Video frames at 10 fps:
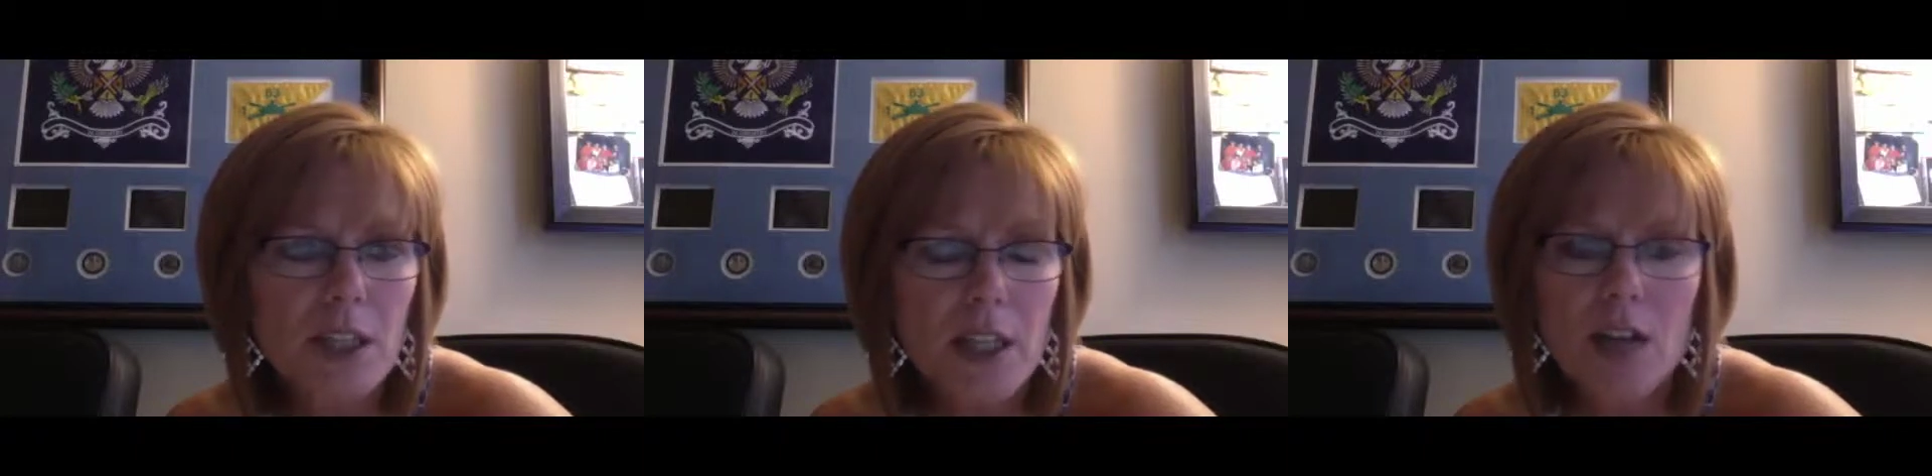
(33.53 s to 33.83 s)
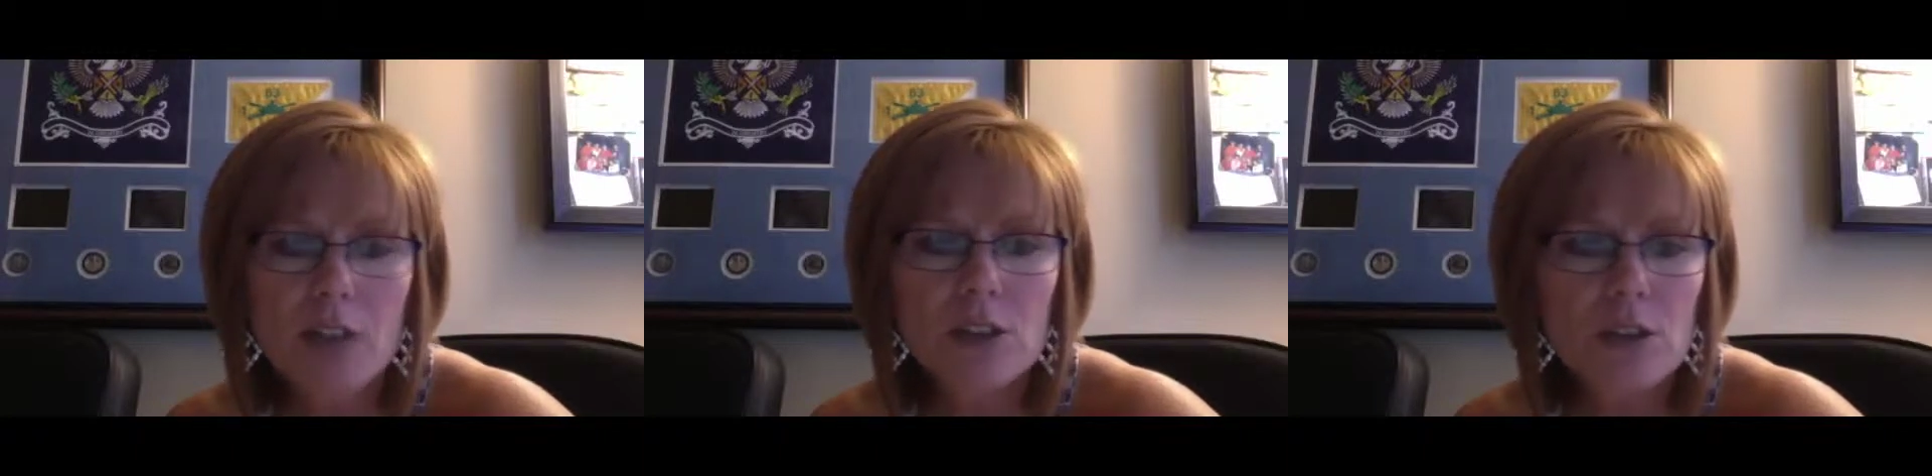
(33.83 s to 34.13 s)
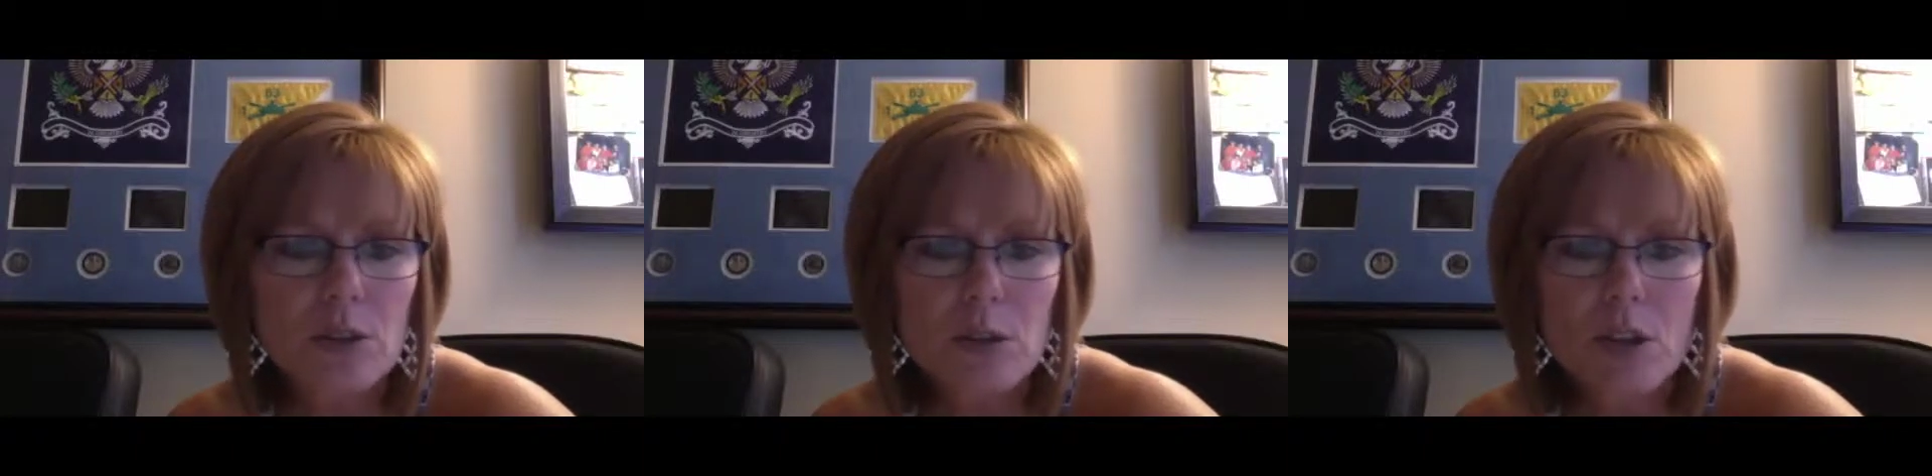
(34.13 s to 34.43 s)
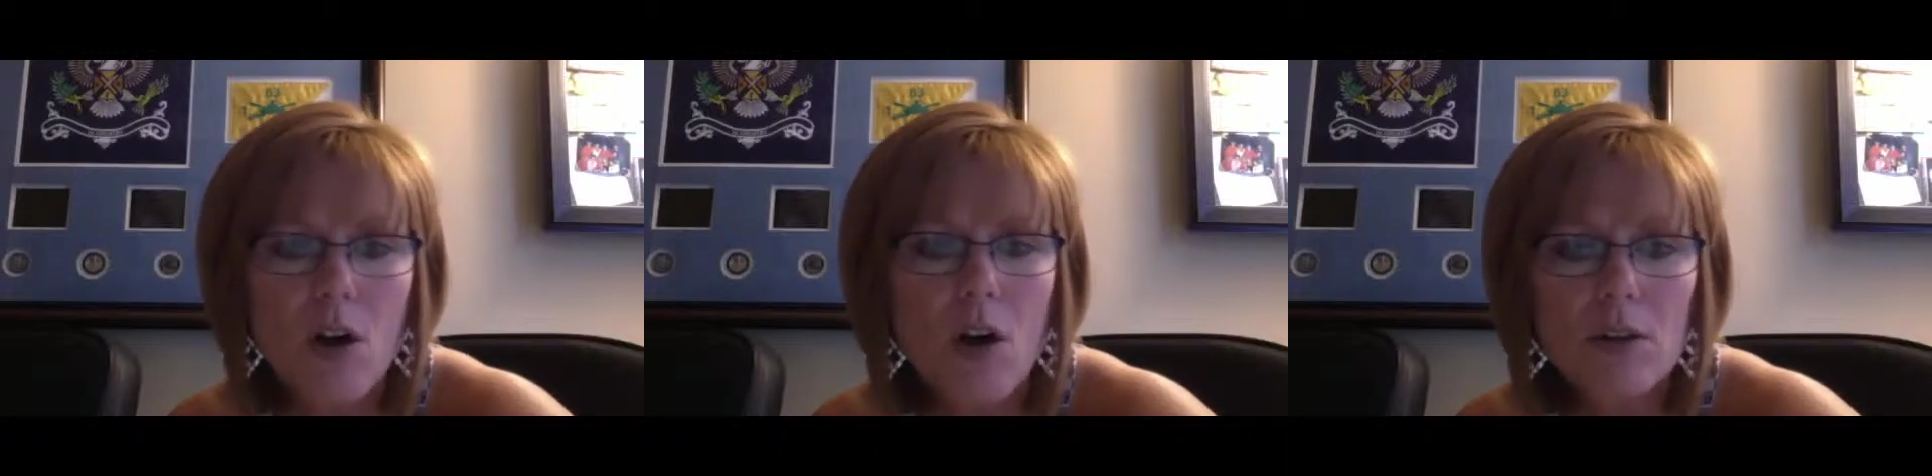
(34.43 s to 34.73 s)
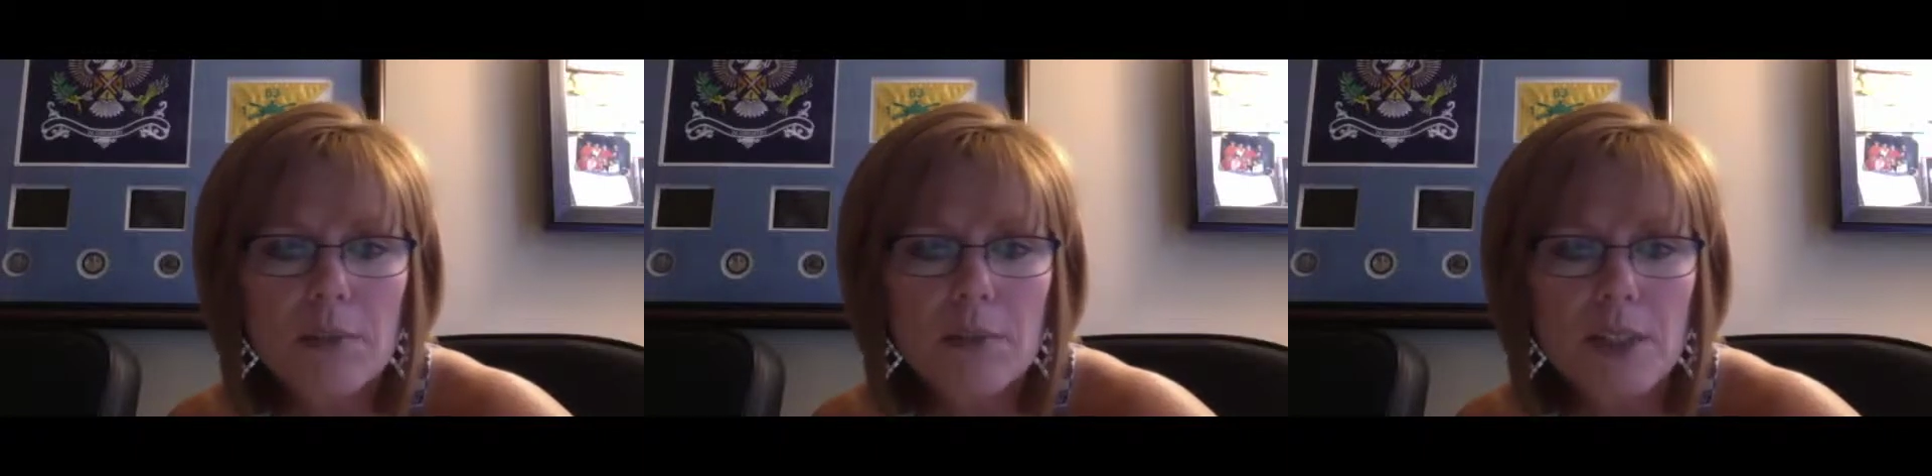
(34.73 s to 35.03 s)
I'll just do it all and
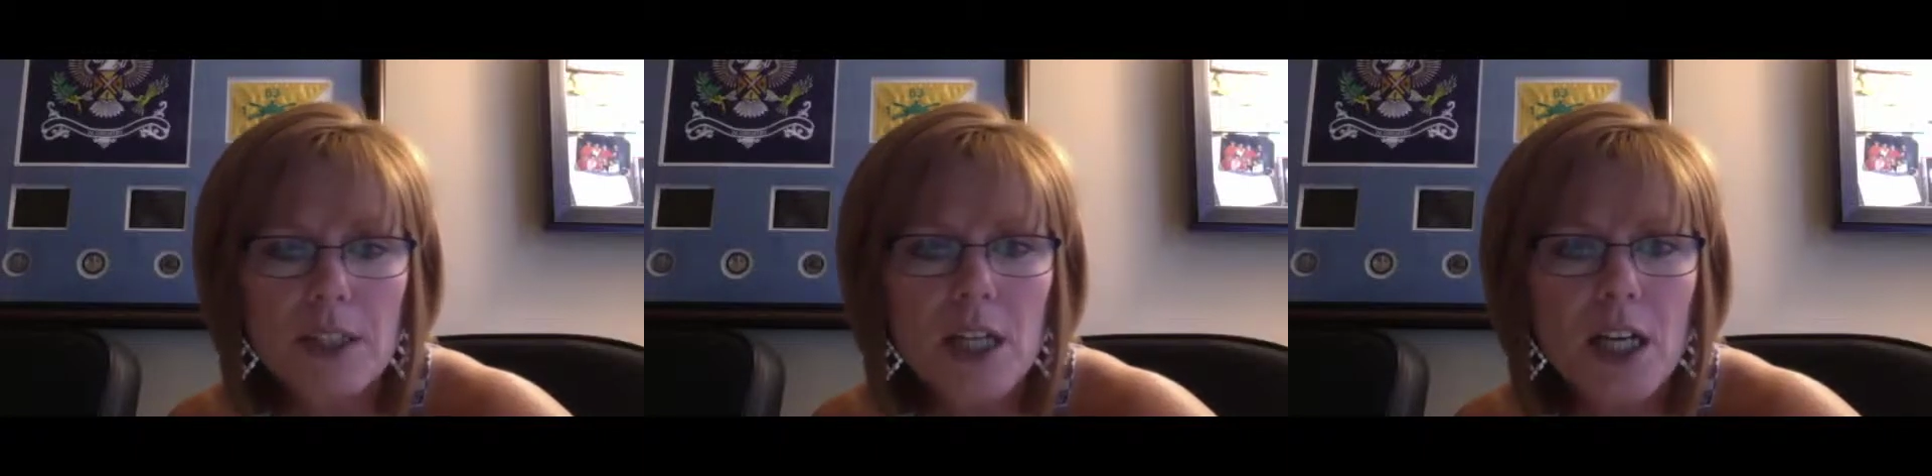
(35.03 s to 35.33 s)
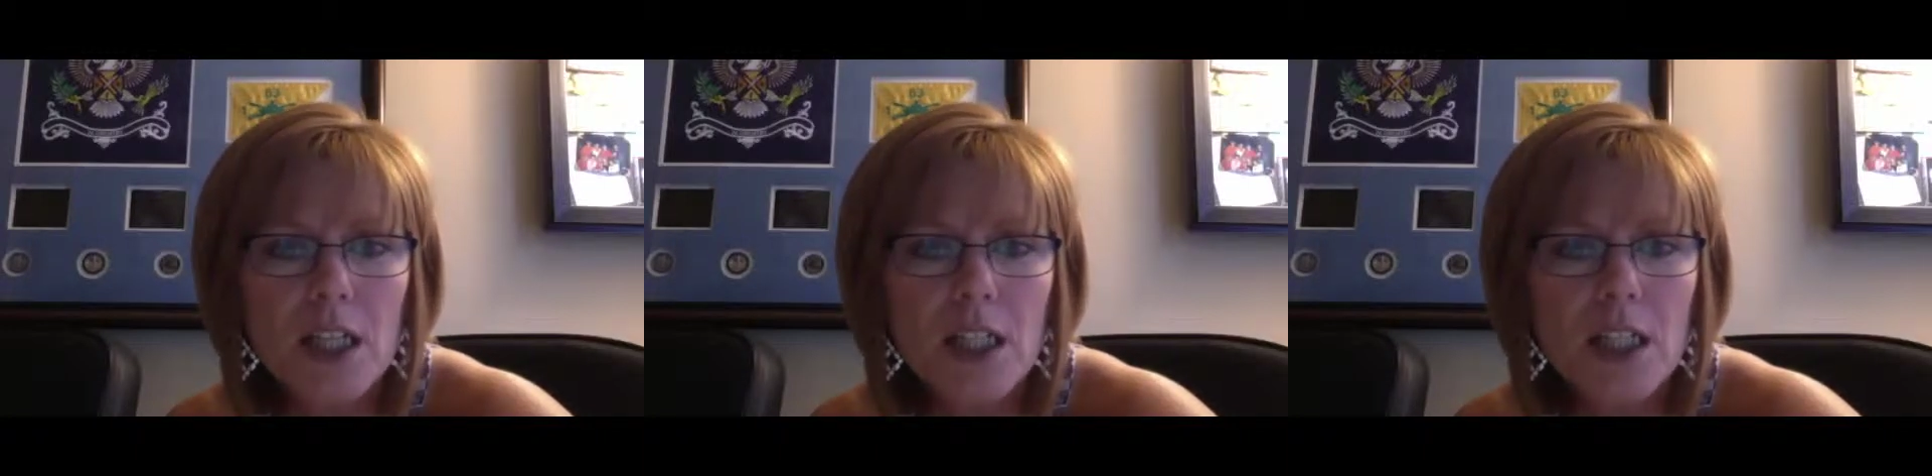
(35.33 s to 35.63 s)
be done.